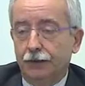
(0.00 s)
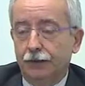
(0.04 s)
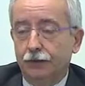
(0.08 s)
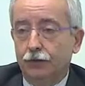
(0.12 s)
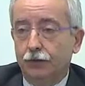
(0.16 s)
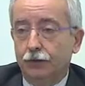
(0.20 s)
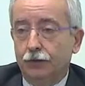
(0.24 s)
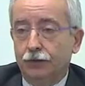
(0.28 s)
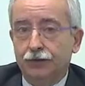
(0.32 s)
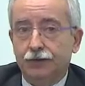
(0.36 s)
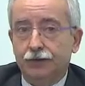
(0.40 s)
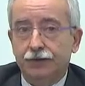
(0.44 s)
It
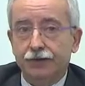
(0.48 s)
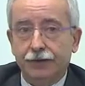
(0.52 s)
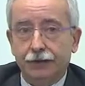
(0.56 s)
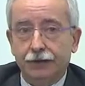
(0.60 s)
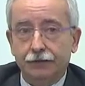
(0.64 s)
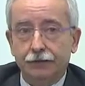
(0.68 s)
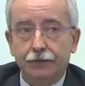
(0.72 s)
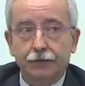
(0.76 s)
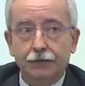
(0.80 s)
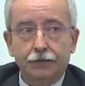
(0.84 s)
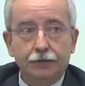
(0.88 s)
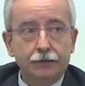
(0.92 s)
was a
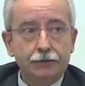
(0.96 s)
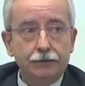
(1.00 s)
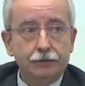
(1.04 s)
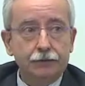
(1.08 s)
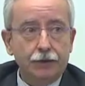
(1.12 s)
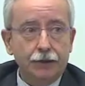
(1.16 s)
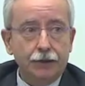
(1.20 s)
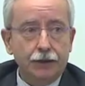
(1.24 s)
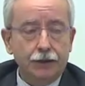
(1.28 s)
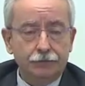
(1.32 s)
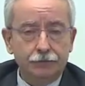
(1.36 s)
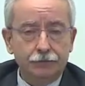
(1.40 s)
Sunday
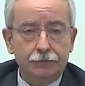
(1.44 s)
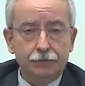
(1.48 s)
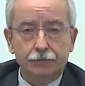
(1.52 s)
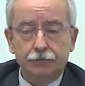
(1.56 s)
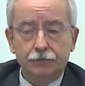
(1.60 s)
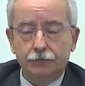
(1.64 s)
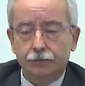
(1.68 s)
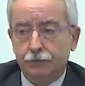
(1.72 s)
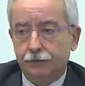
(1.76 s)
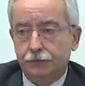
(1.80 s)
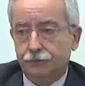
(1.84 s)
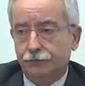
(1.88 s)

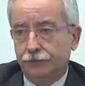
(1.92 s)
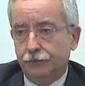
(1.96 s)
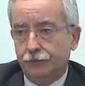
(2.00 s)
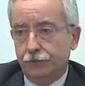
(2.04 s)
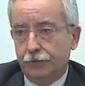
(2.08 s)
afternoon,